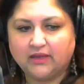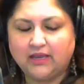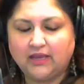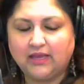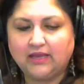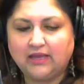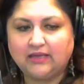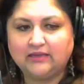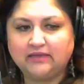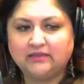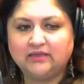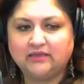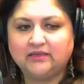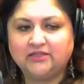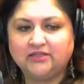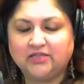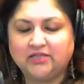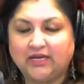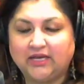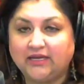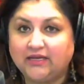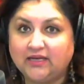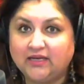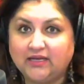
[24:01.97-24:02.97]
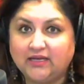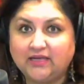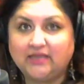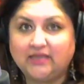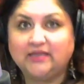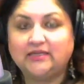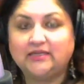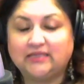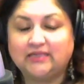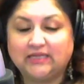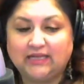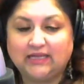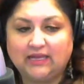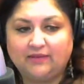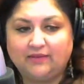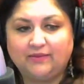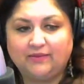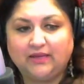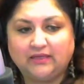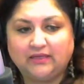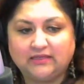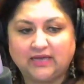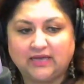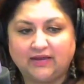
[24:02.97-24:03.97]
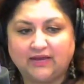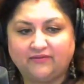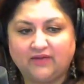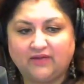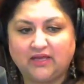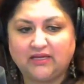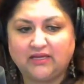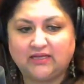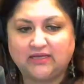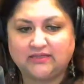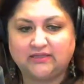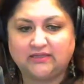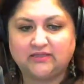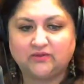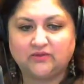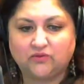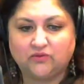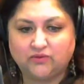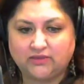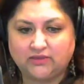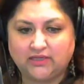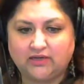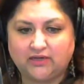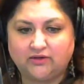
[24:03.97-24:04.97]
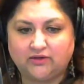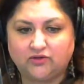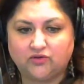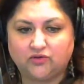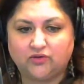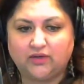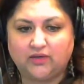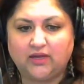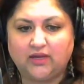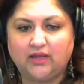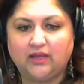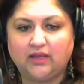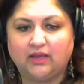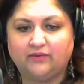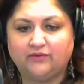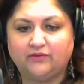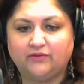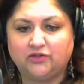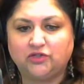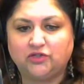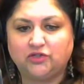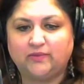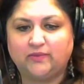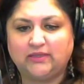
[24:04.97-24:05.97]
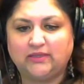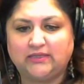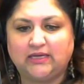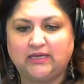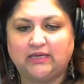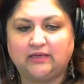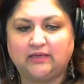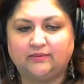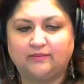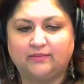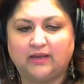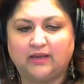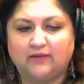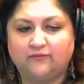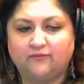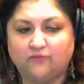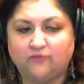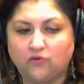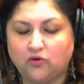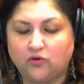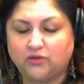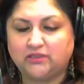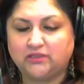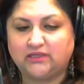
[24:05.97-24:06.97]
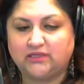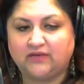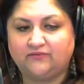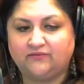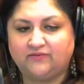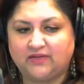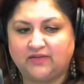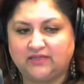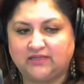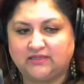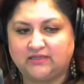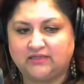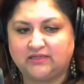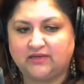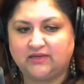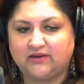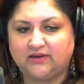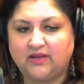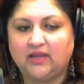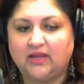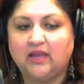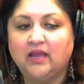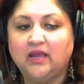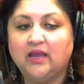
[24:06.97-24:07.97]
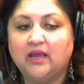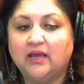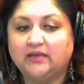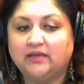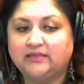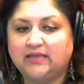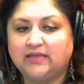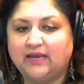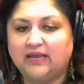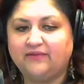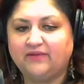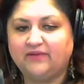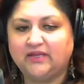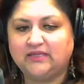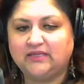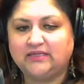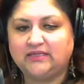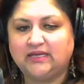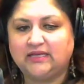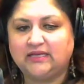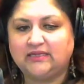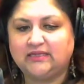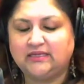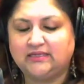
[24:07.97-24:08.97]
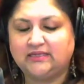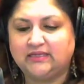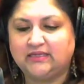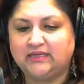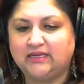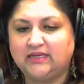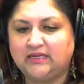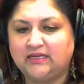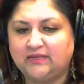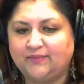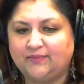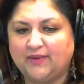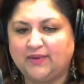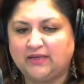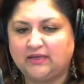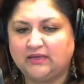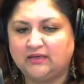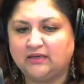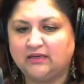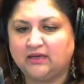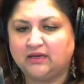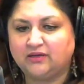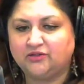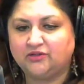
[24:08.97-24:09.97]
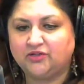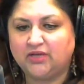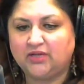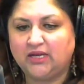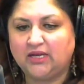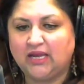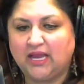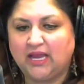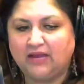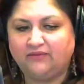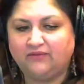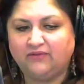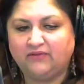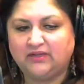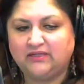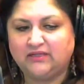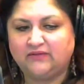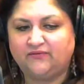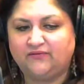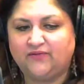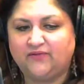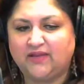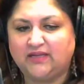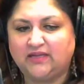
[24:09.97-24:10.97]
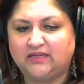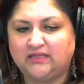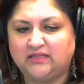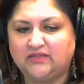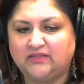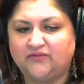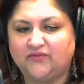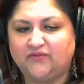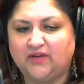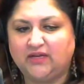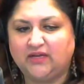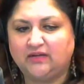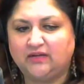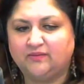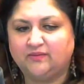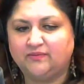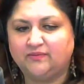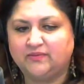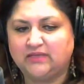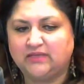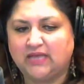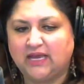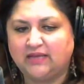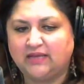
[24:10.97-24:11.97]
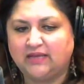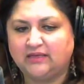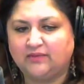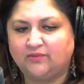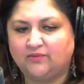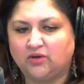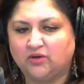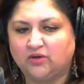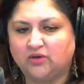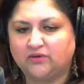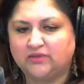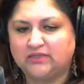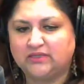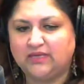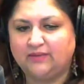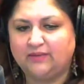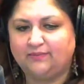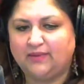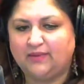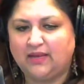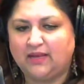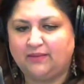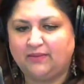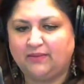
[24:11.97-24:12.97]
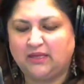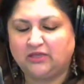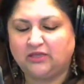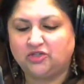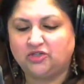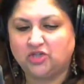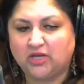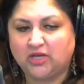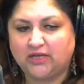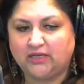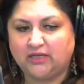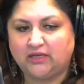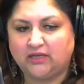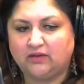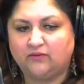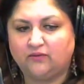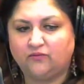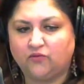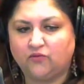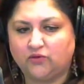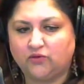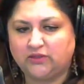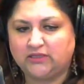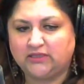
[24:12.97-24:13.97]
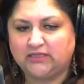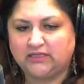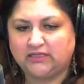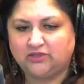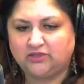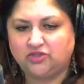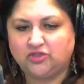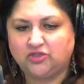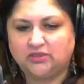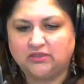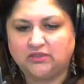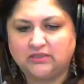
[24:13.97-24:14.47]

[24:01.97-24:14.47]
And uh, China is claiming Taiwan as its own territory, uh, which should be taken by force if necessary. Taiwan says it's an independent country and will defend its freedoms and democracy, blaming China for the tensions.